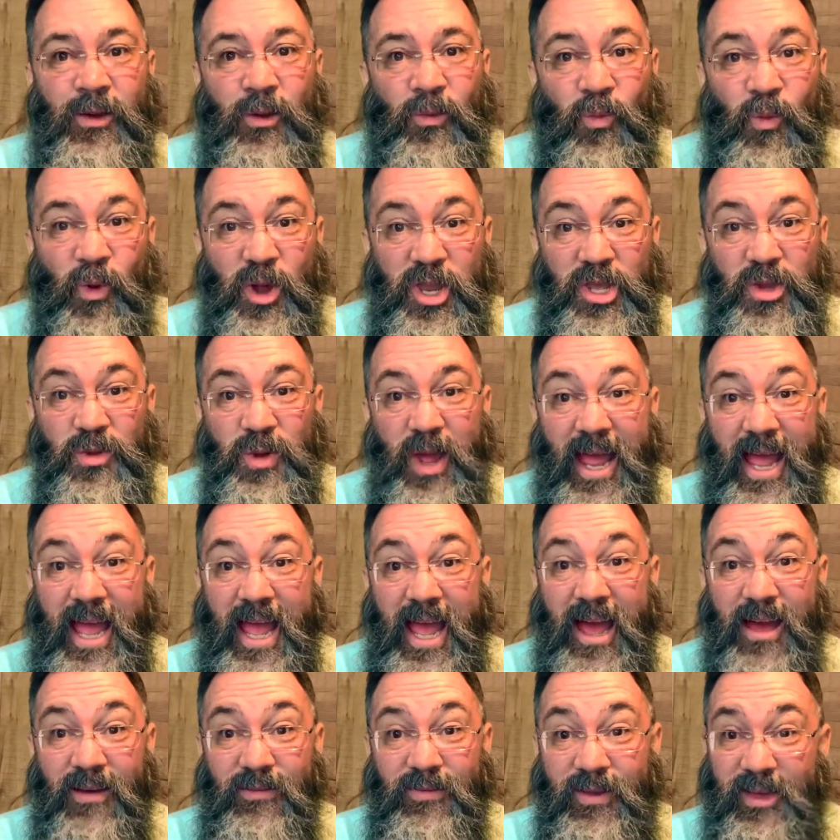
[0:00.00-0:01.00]
when you
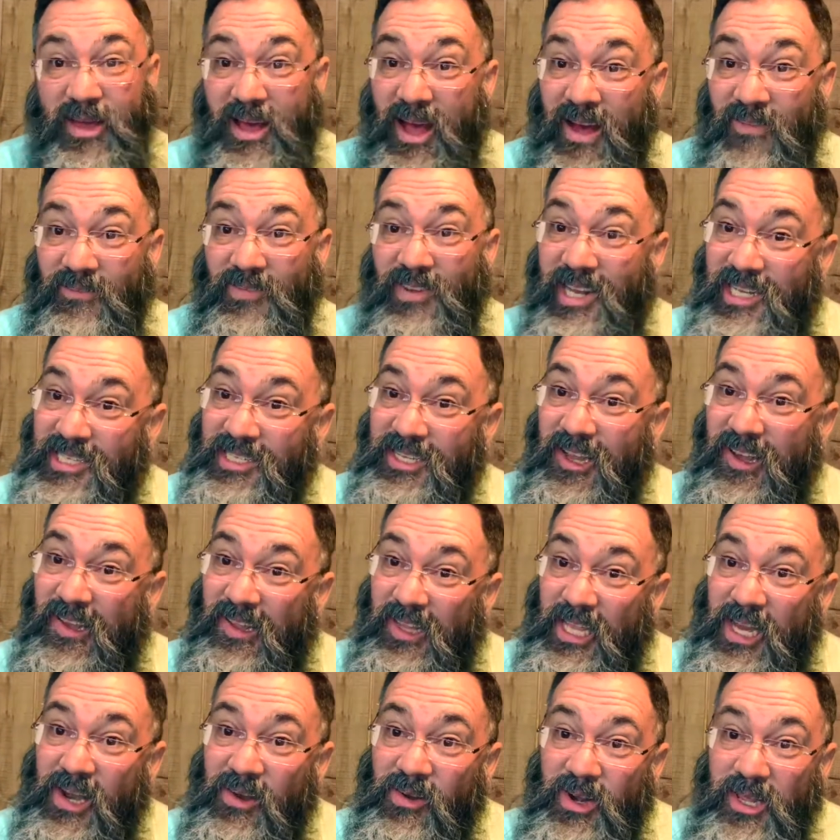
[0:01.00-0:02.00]
have confidence and
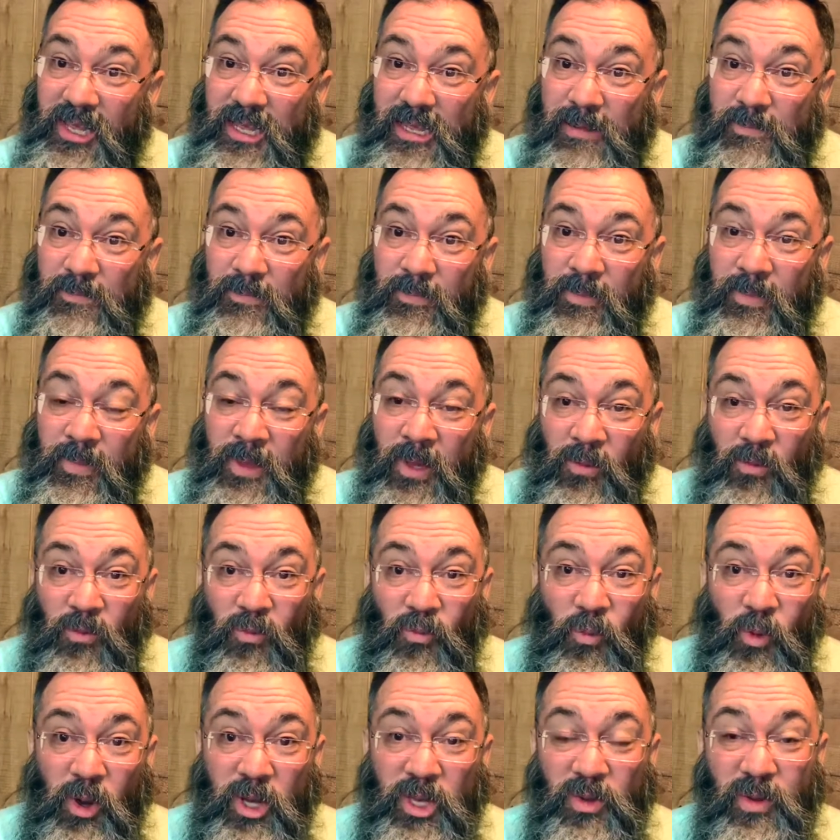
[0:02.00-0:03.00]
clarity,
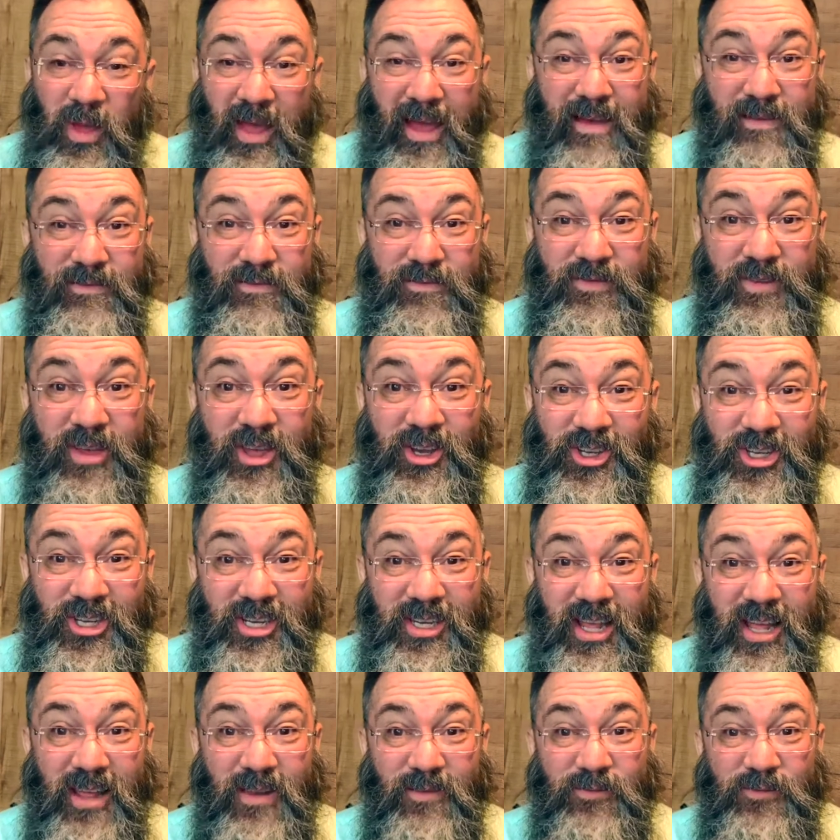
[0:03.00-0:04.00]
when you have
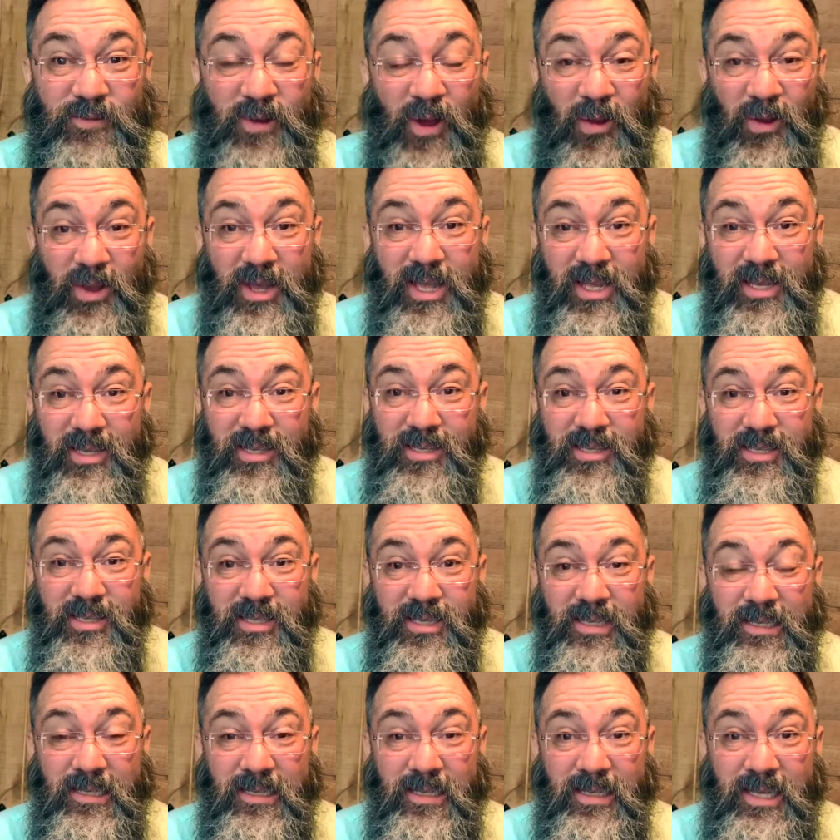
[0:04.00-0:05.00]
vision and
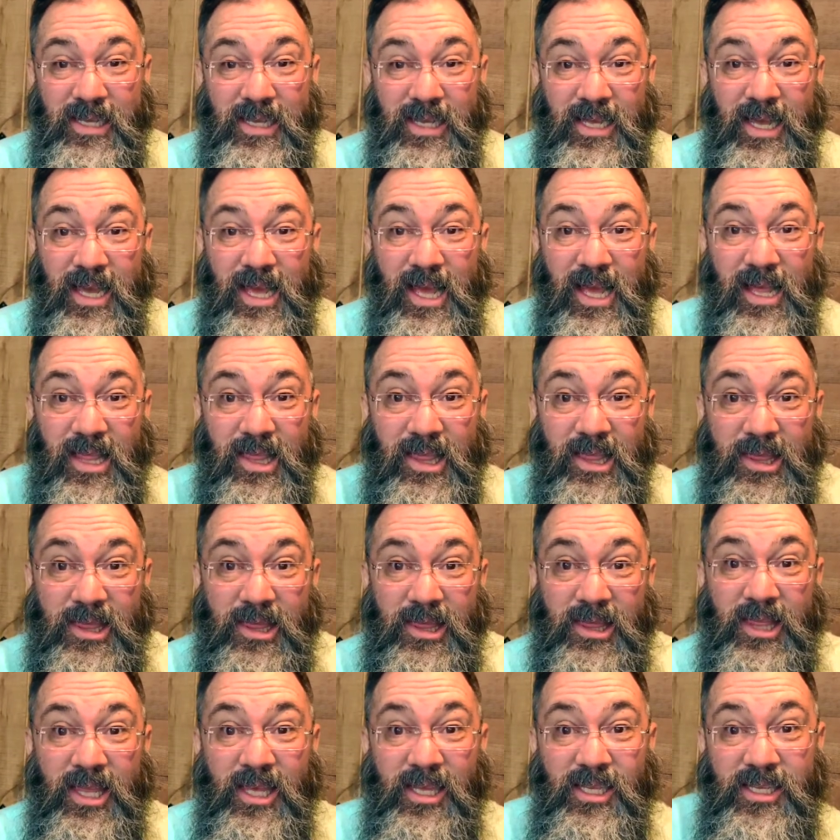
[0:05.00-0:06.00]
focus,
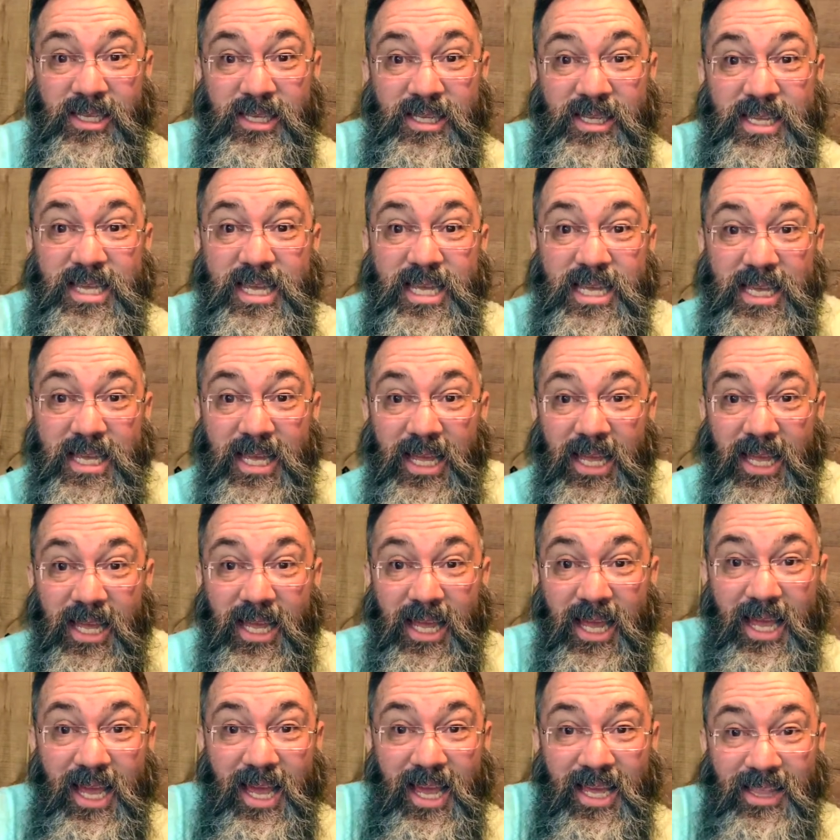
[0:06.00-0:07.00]
the sea
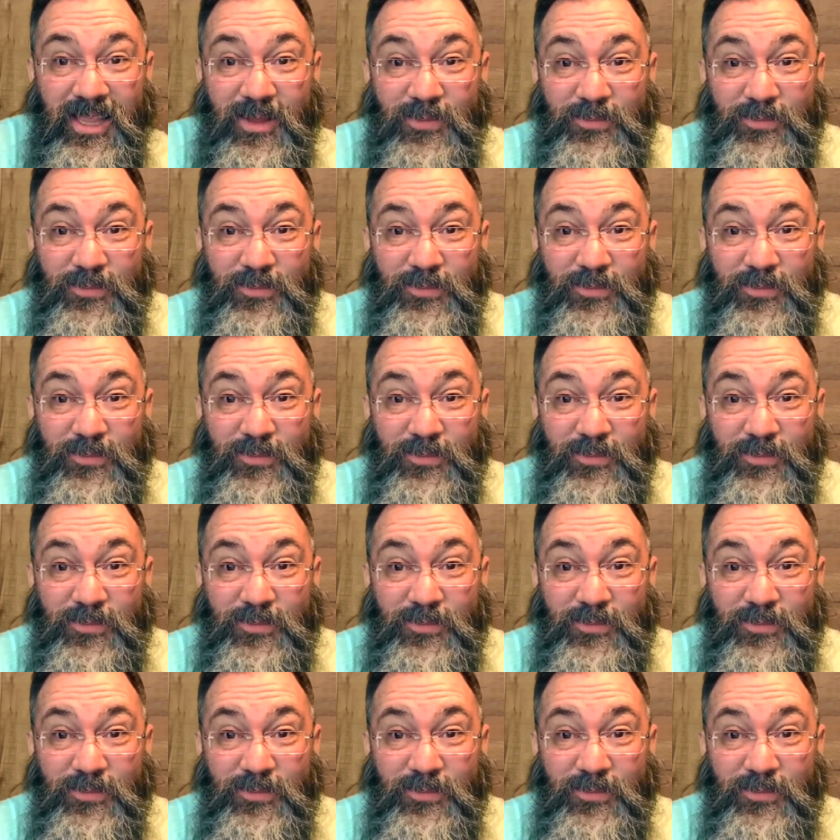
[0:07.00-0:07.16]
and the